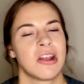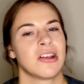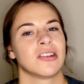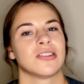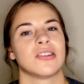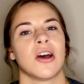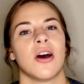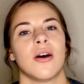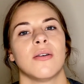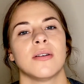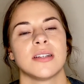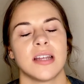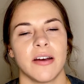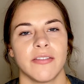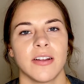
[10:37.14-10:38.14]
So
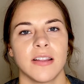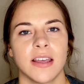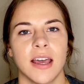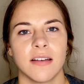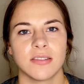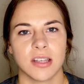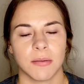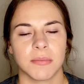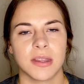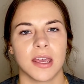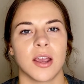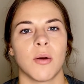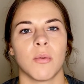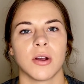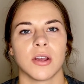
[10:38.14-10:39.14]
definitely have
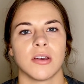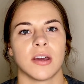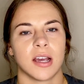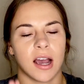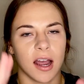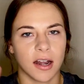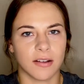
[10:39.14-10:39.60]
something where you can kind